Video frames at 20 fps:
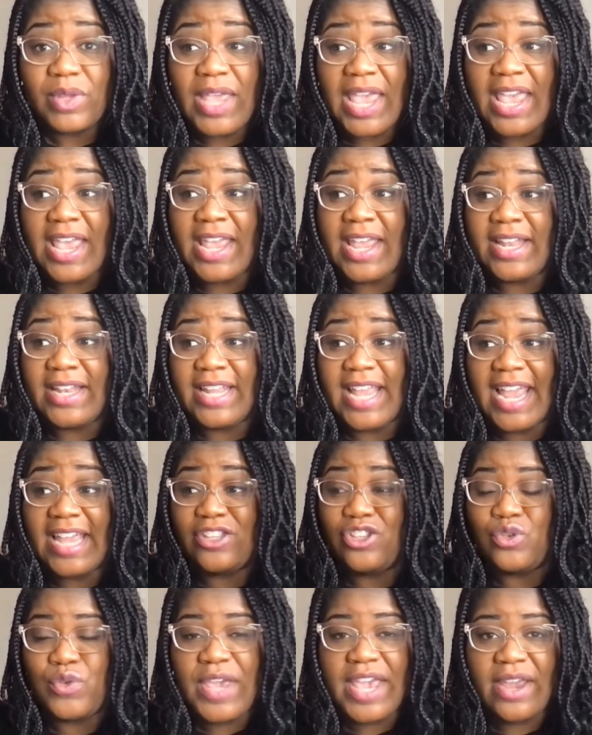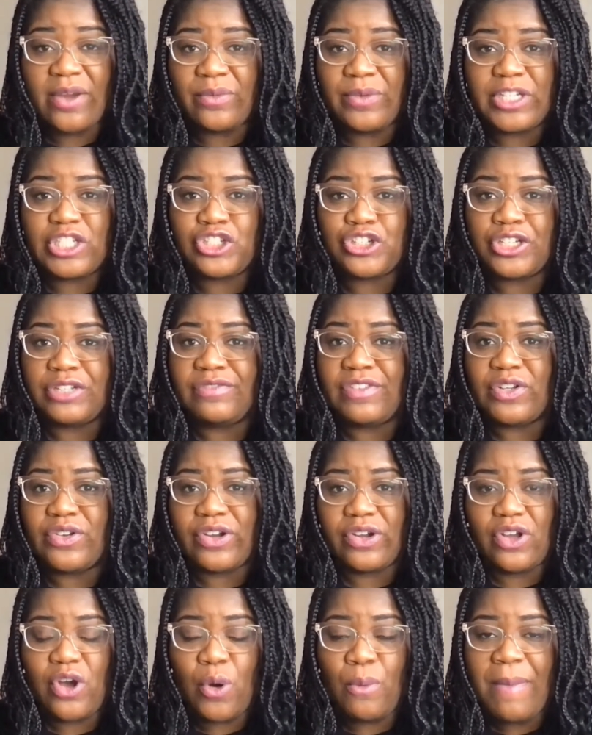and and you can't retrieve it
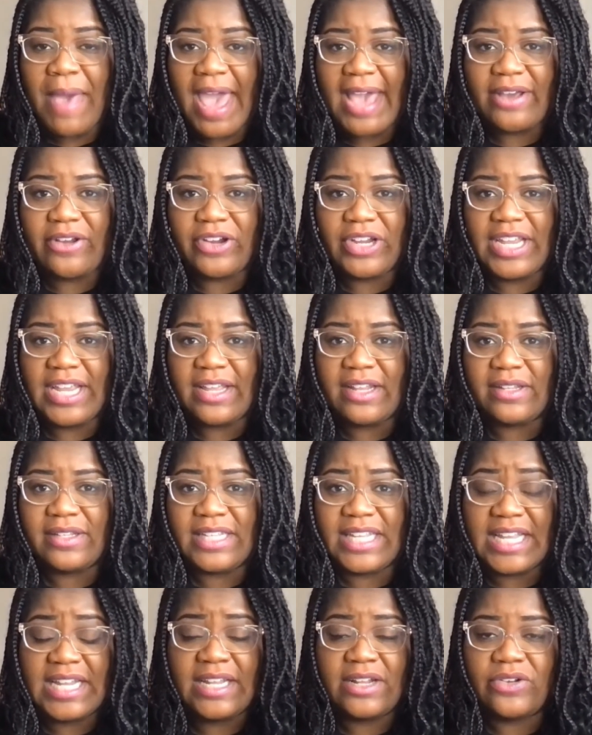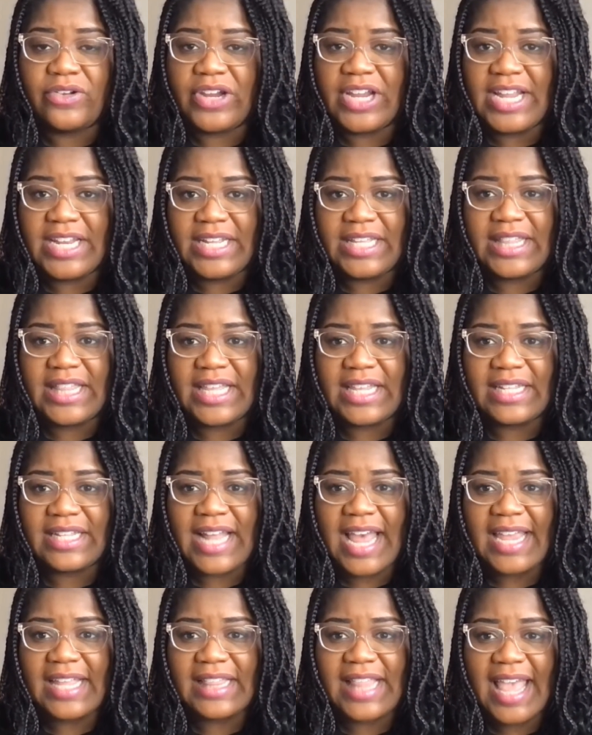or go back or get get it or anything
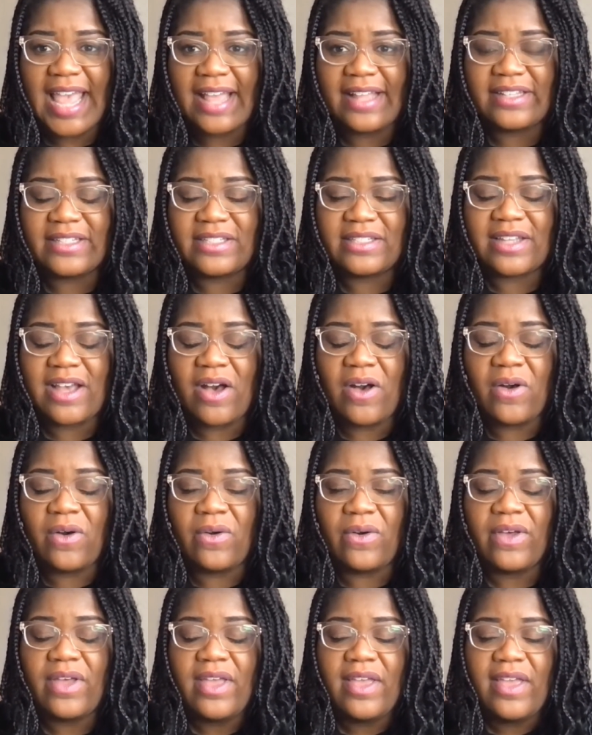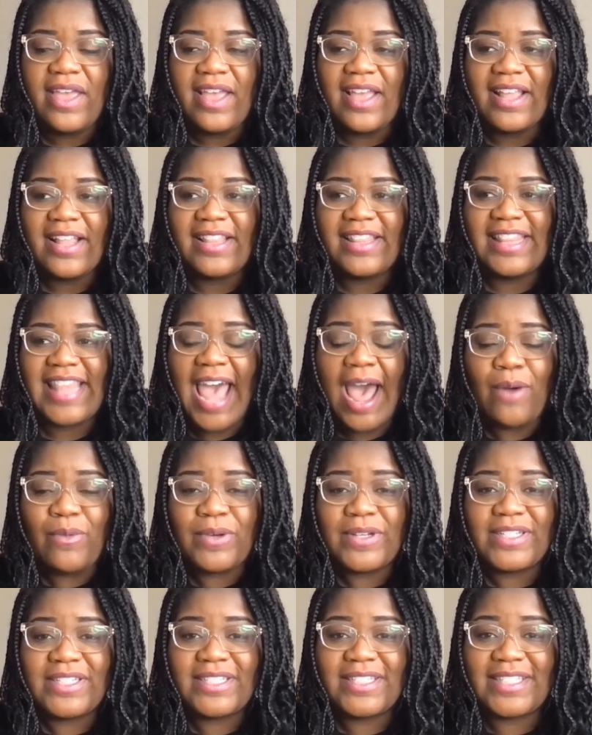like that. So that
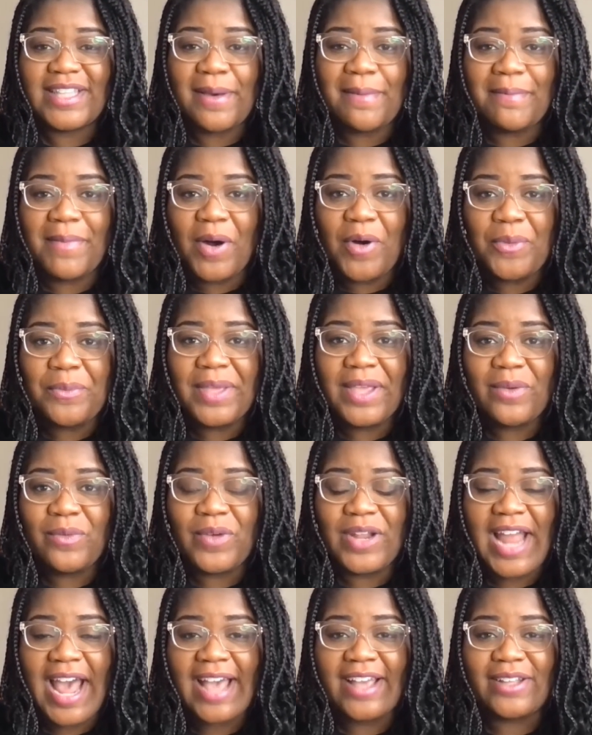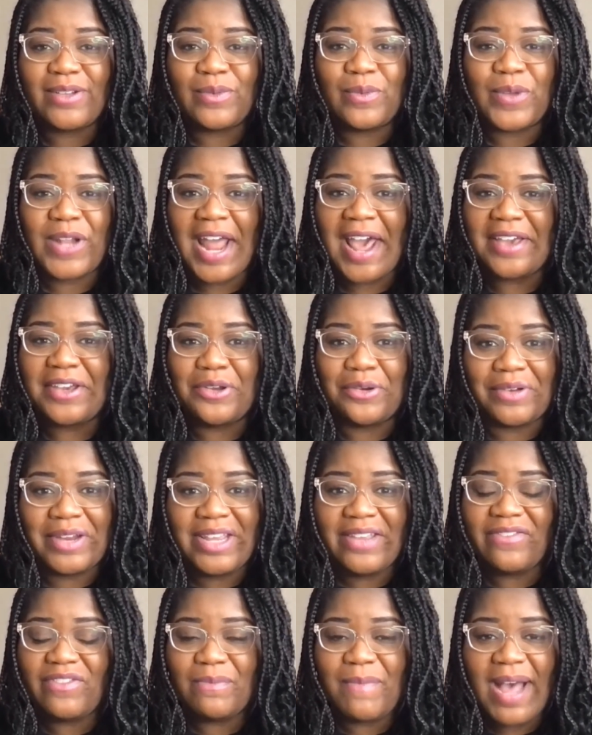was the moment when I when I
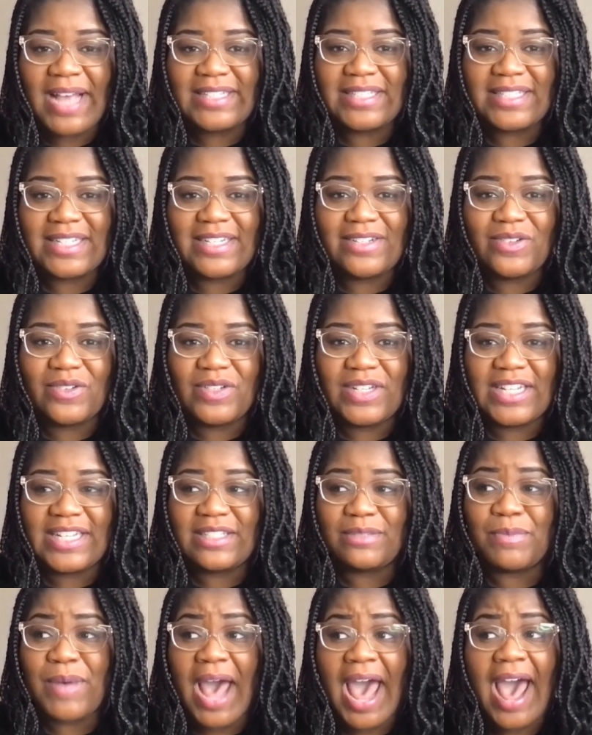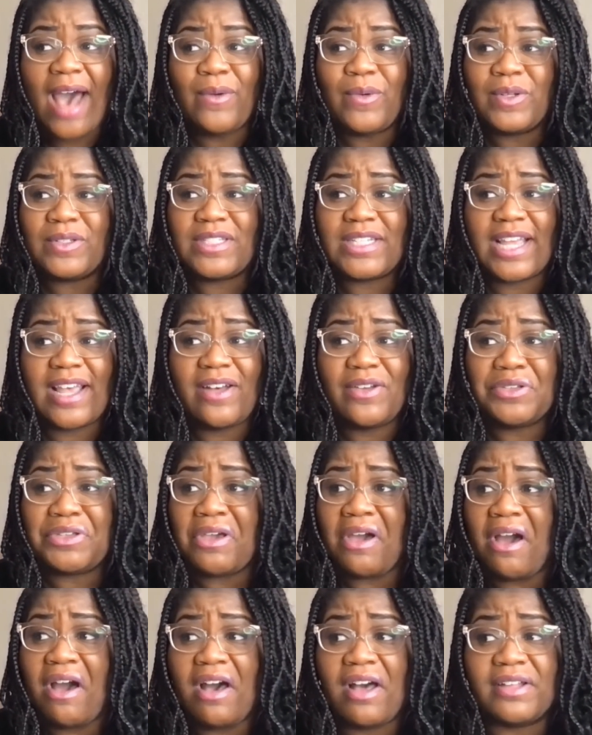grieved my singleness, but I will tell
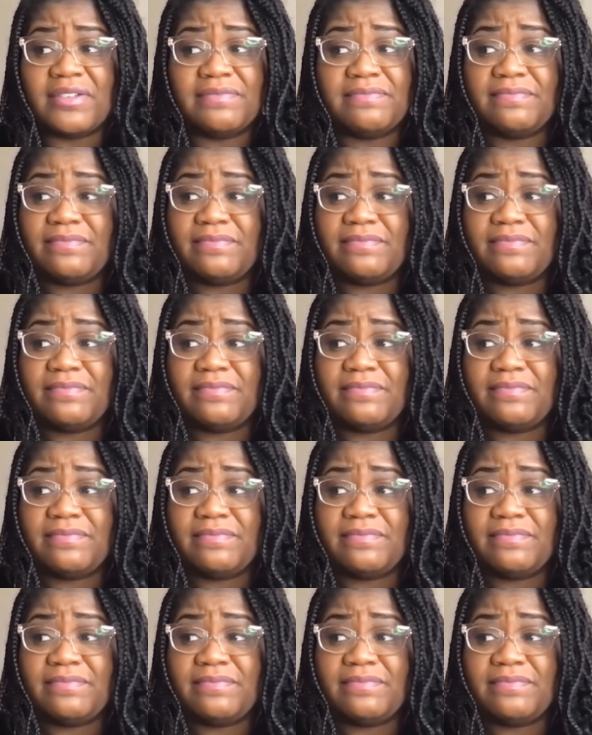y'all